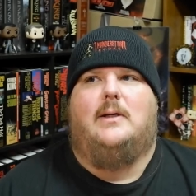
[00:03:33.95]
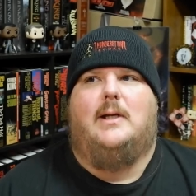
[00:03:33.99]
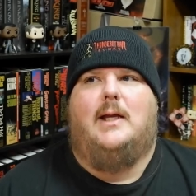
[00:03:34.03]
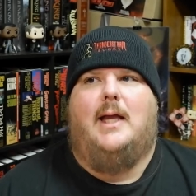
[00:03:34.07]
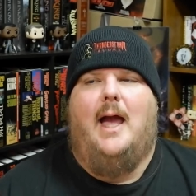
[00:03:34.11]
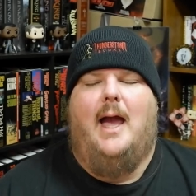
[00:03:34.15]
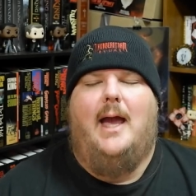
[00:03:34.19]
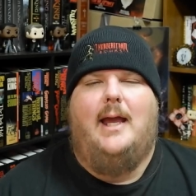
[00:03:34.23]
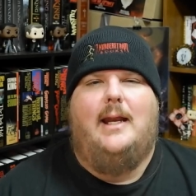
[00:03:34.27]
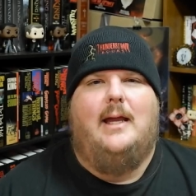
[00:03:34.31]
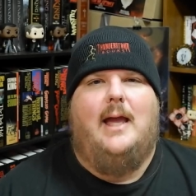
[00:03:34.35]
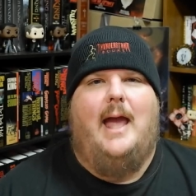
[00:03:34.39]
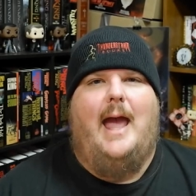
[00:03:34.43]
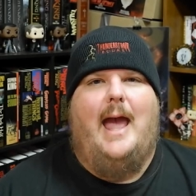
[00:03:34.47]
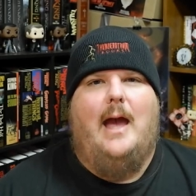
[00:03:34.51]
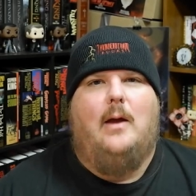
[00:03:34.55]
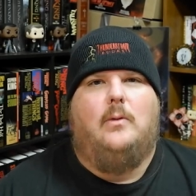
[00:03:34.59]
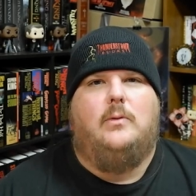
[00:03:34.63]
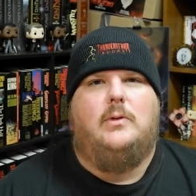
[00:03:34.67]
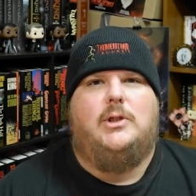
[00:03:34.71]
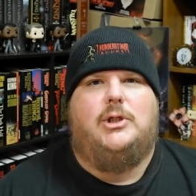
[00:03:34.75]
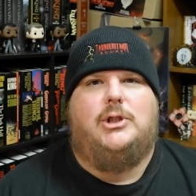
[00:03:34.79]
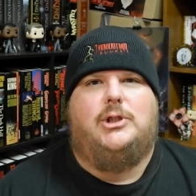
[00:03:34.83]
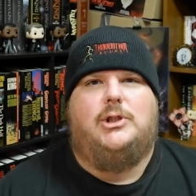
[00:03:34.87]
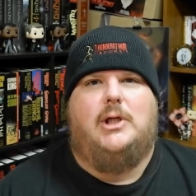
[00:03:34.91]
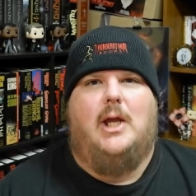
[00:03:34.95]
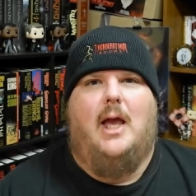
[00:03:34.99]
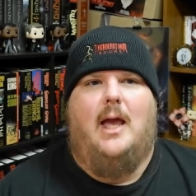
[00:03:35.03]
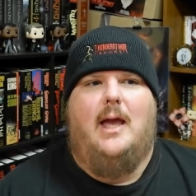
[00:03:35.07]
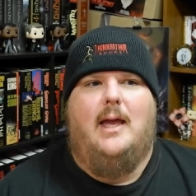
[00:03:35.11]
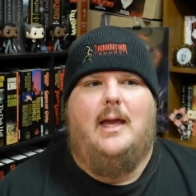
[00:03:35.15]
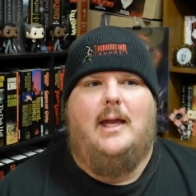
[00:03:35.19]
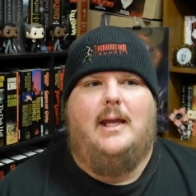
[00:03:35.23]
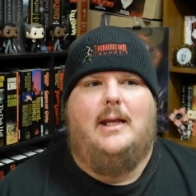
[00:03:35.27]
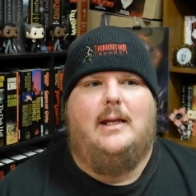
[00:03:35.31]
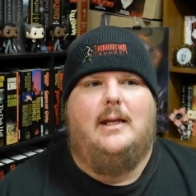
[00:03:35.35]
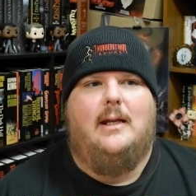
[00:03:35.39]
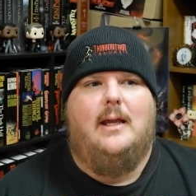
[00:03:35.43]
It kind of
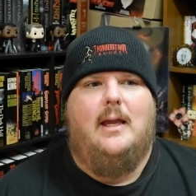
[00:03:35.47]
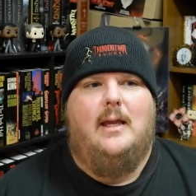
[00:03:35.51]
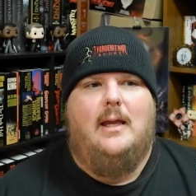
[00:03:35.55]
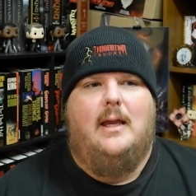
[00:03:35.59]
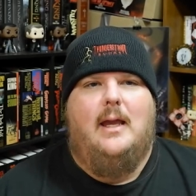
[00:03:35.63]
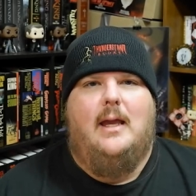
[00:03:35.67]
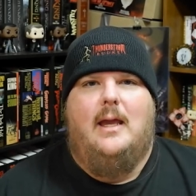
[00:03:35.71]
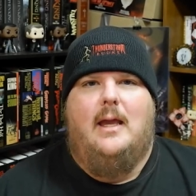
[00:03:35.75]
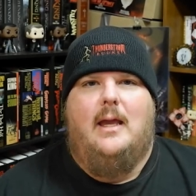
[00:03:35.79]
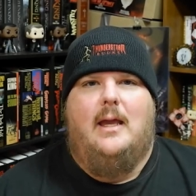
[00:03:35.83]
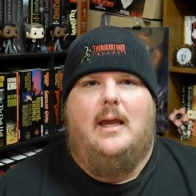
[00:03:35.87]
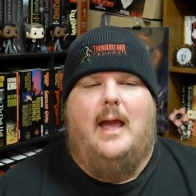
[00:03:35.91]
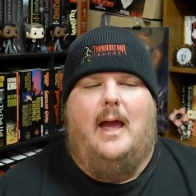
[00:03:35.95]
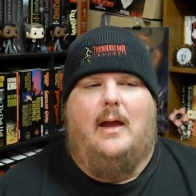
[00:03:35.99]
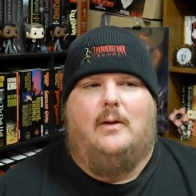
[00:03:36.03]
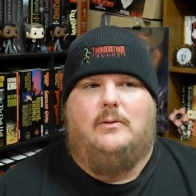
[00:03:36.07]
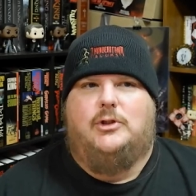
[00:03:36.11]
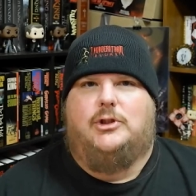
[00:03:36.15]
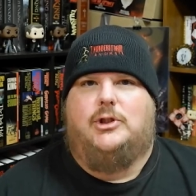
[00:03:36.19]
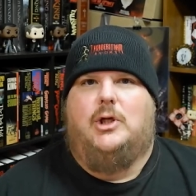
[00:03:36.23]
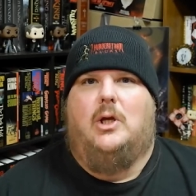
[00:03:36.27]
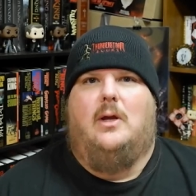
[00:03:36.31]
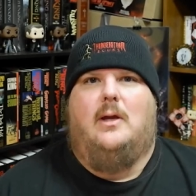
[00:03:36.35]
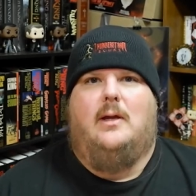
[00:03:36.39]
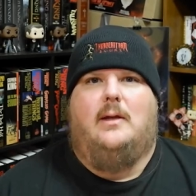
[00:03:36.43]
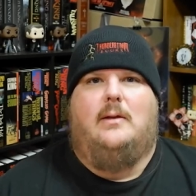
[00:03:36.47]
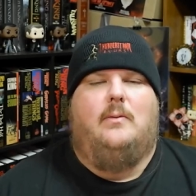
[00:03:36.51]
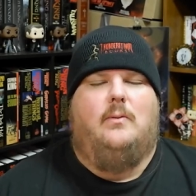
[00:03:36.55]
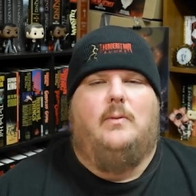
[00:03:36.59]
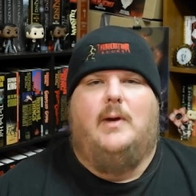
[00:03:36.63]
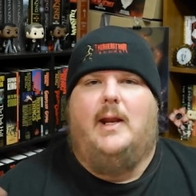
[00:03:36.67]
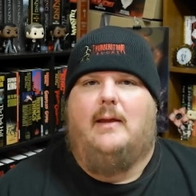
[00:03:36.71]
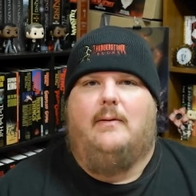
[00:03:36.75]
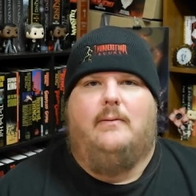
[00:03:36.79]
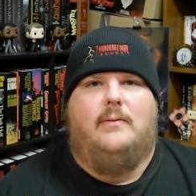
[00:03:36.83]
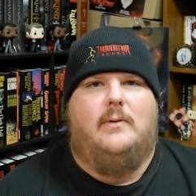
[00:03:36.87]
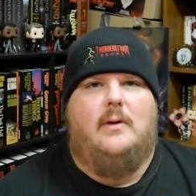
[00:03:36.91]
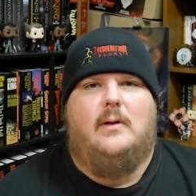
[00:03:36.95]
outshined, outshone,
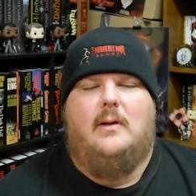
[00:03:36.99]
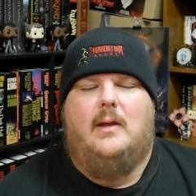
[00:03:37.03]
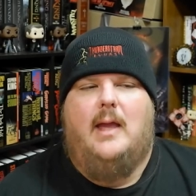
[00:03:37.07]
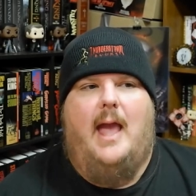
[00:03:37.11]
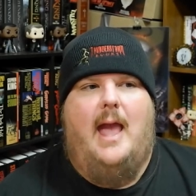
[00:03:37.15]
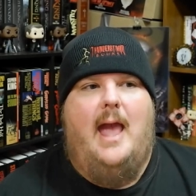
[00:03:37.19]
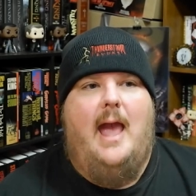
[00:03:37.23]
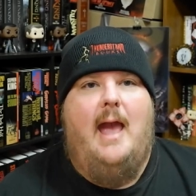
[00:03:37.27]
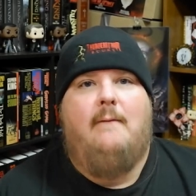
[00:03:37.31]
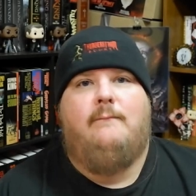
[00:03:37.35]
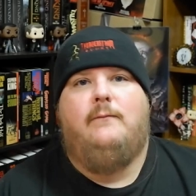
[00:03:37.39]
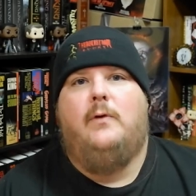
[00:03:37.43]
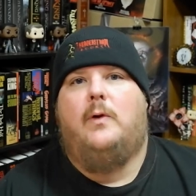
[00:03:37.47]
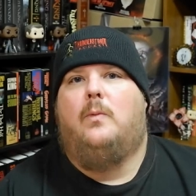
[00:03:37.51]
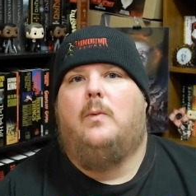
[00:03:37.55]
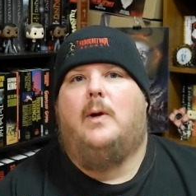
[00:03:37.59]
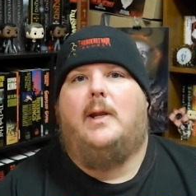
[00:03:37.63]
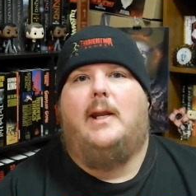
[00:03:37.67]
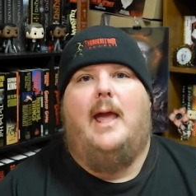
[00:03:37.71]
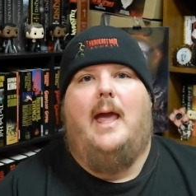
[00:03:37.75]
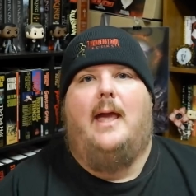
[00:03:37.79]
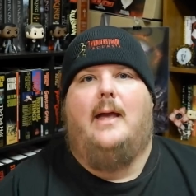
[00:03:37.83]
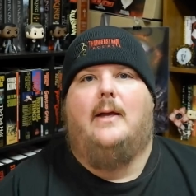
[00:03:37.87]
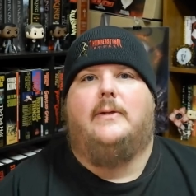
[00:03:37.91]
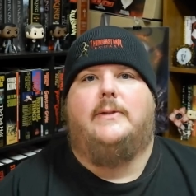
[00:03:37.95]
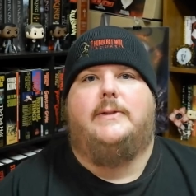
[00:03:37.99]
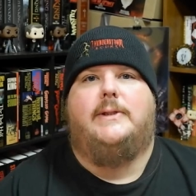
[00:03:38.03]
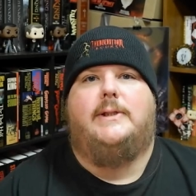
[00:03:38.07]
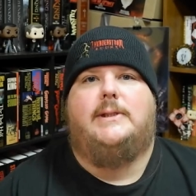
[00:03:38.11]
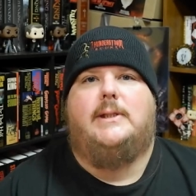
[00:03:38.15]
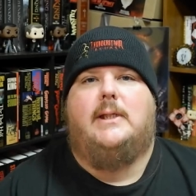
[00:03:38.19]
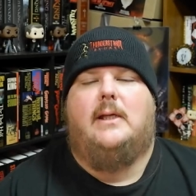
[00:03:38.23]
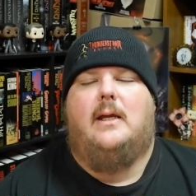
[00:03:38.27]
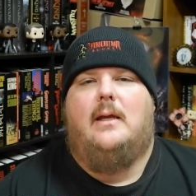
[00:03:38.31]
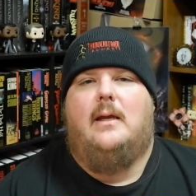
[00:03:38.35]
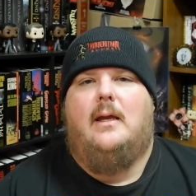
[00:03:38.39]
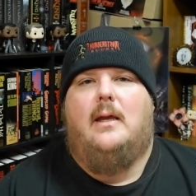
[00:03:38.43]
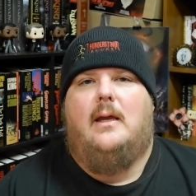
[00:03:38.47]
whatever, everyone
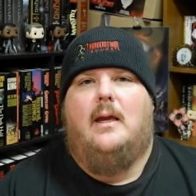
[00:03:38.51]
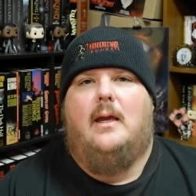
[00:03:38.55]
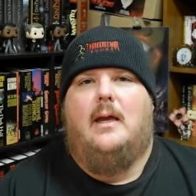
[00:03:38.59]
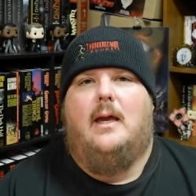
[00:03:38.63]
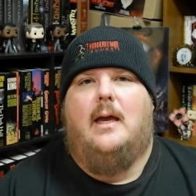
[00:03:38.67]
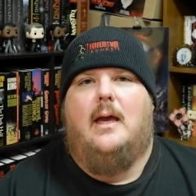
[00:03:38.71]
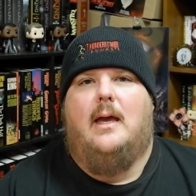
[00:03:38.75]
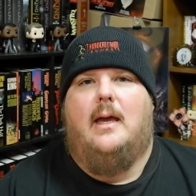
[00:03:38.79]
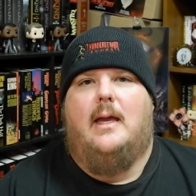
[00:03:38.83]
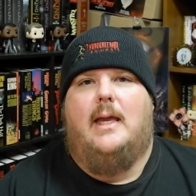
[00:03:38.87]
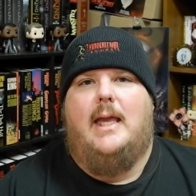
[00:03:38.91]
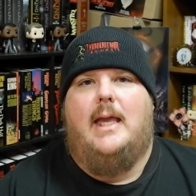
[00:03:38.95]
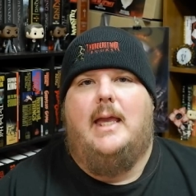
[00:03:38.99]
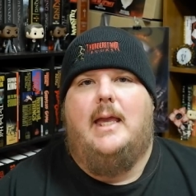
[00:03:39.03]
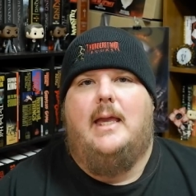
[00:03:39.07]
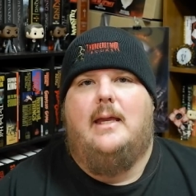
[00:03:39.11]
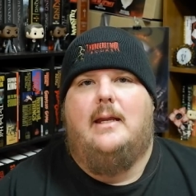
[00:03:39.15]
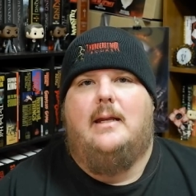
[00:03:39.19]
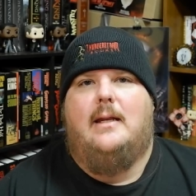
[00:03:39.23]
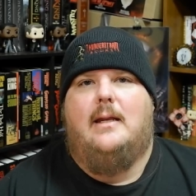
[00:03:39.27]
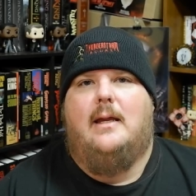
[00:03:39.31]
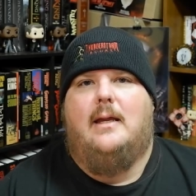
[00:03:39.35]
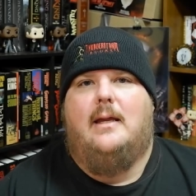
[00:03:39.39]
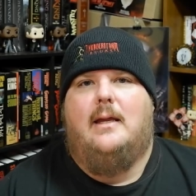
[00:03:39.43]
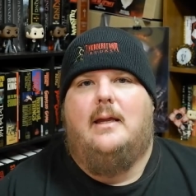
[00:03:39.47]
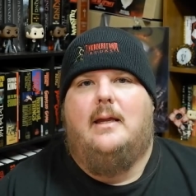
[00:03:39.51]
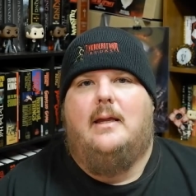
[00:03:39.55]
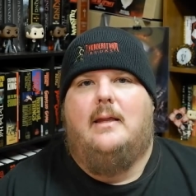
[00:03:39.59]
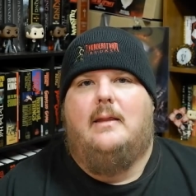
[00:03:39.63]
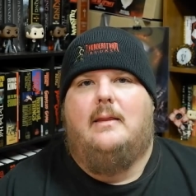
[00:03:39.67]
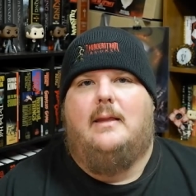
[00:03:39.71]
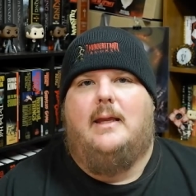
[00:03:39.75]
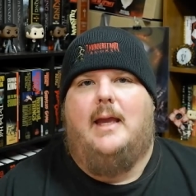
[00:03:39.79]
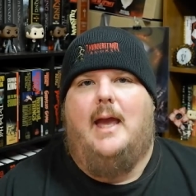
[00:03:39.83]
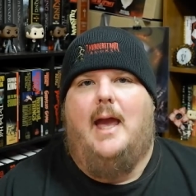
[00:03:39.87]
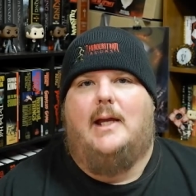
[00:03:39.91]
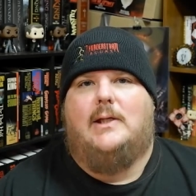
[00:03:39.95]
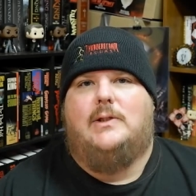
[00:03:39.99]
else uh, in
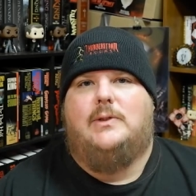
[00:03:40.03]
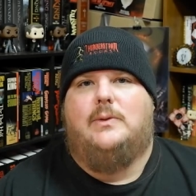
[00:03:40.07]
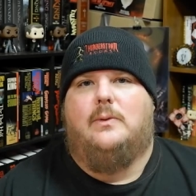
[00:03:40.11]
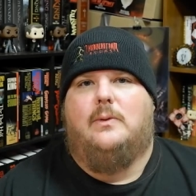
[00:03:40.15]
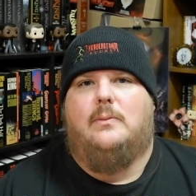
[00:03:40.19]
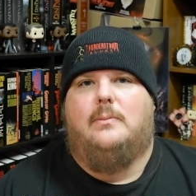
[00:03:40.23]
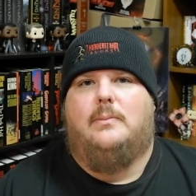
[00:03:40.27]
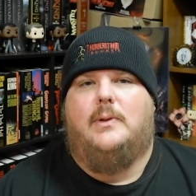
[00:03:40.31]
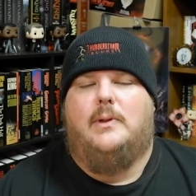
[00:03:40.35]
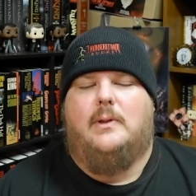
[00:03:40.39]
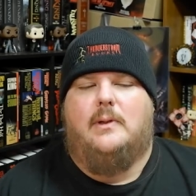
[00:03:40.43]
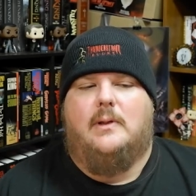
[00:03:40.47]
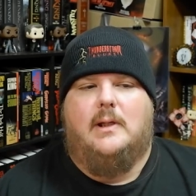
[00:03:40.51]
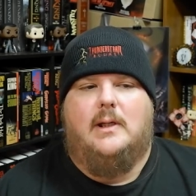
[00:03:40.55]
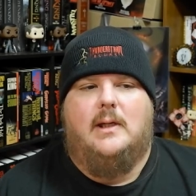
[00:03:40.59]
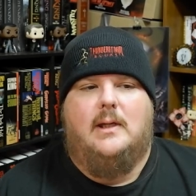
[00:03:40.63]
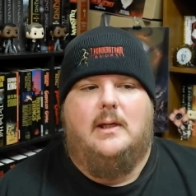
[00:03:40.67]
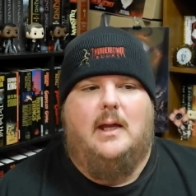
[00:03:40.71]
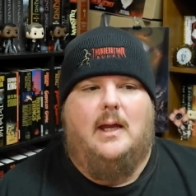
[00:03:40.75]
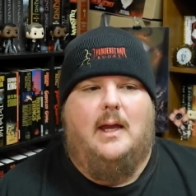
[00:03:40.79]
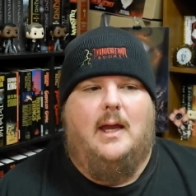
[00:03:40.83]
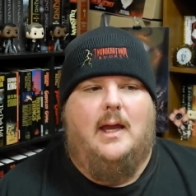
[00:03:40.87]
the actual book.